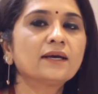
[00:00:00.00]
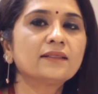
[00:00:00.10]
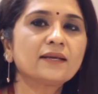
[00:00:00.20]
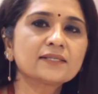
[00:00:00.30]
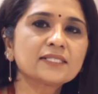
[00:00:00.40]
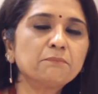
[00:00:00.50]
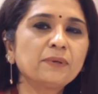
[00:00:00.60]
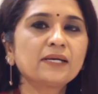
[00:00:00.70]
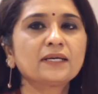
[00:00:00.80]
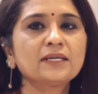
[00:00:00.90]
And there are
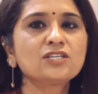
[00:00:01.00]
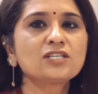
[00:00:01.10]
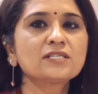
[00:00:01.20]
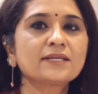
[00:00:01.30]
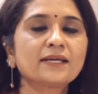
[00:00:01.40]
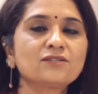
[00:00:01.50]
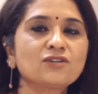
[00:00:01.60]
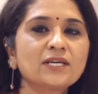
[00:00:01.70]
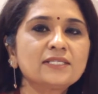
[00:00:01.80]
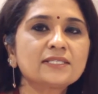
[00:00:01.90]
simple conditions like
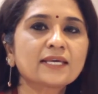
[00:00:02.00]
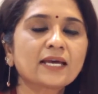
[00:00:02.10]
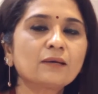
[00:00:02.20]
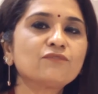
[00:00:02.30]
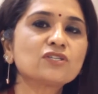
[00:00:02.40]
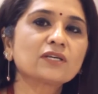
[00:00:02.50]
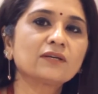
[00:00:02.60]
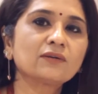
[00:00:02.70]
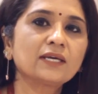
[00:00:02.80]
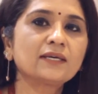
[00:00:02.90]
dry scalp, which
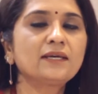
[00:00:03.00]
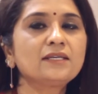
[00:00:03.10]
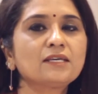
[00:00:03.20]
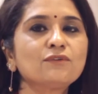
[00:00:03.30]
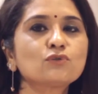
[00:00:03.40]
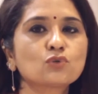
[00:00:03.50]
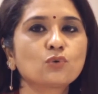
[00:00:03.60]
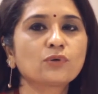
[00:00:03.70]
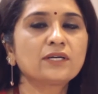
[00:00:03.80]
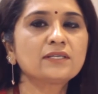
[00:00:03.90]
can again give you
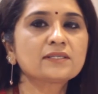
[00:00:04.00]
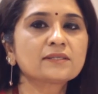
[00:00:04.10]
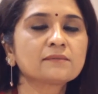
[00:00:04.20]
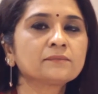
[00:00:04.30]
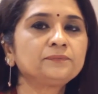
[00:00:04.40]
soreness.